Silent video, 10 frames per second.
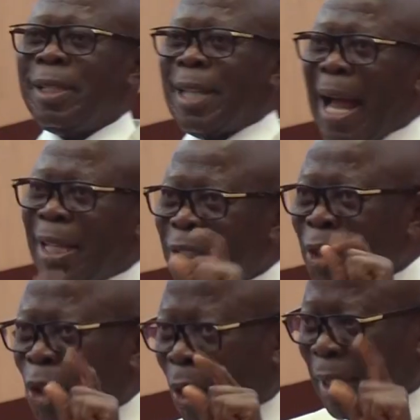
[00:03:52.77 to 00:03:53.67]
that
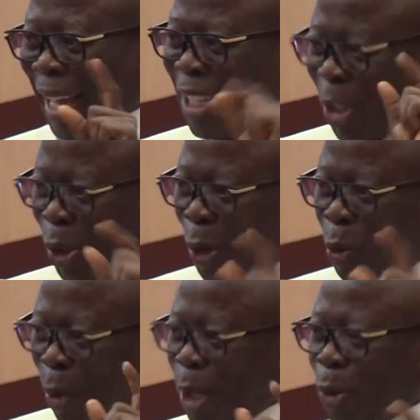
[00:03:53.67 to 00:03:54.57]
sort
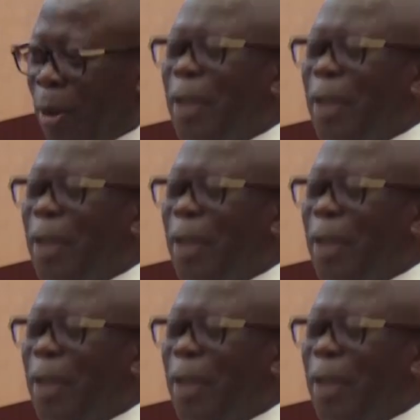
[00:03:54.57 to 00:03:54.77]
of window,